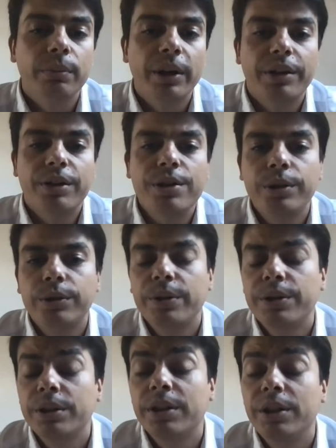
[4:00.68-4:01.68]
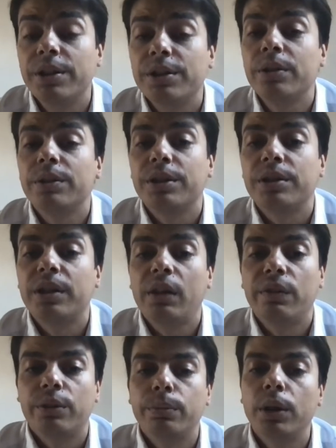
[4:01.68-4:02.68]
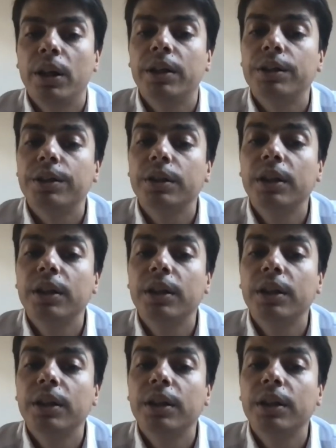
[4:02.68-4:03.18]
microservices is not a silver bullet.